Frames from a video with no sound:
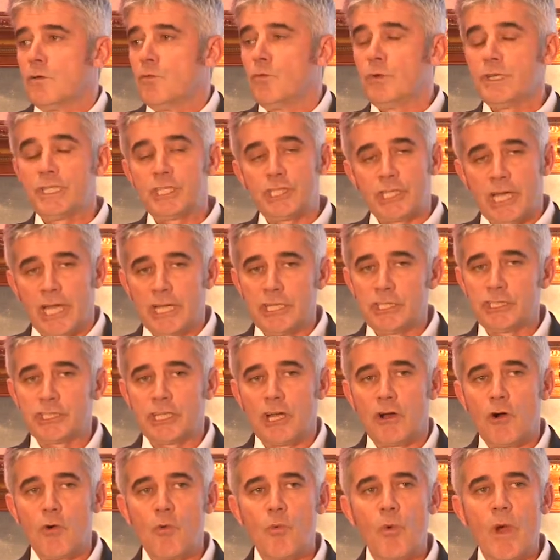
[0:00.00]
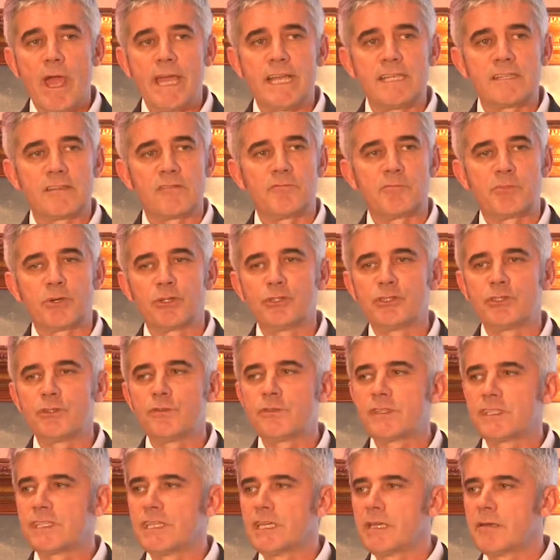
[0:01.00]
We change our ways of
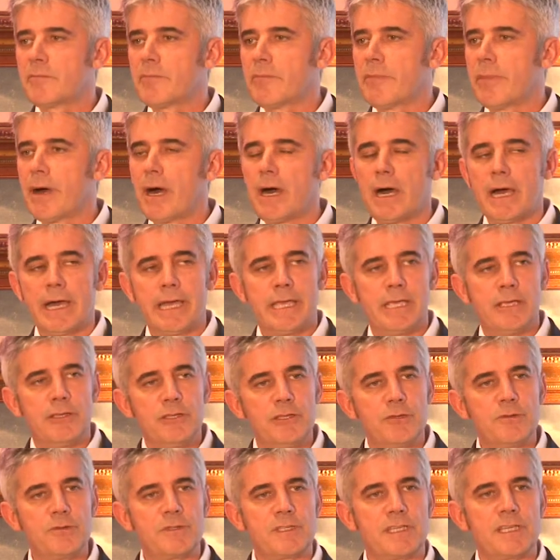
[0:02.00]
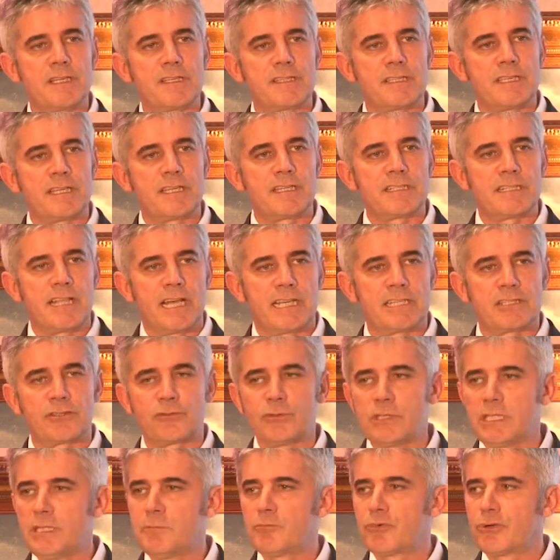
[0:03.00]
producing by using things like
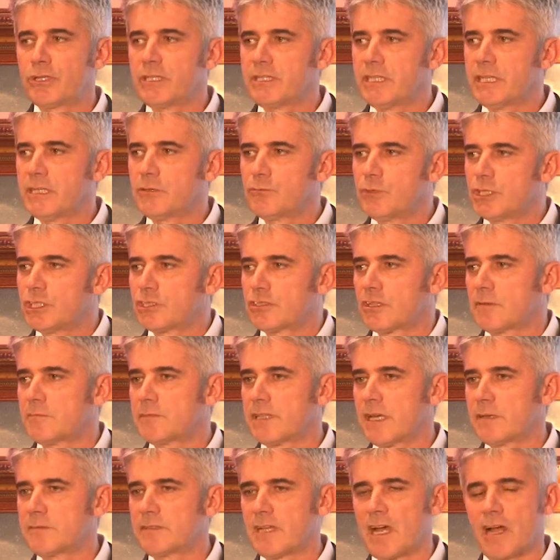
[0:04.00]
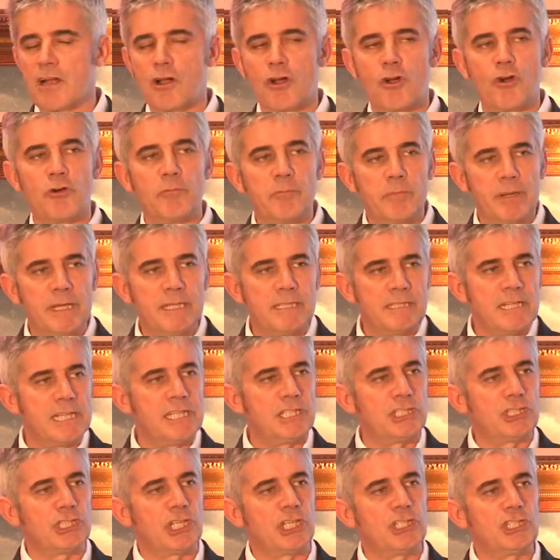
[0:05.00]
three D printing, which sometimes are
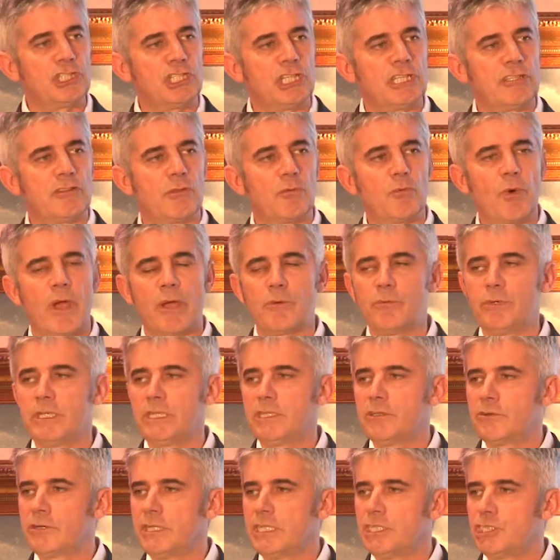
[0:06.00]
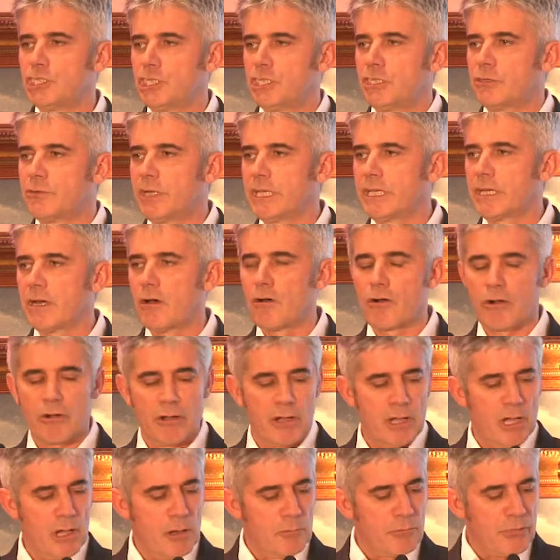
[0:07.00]
completely changing the way we are engineering
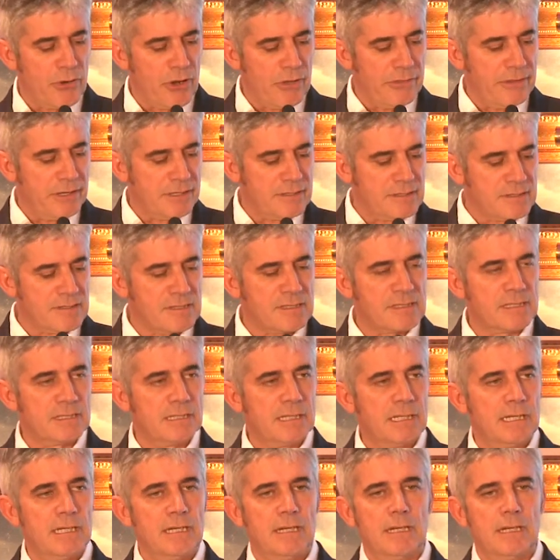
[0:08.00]
our products.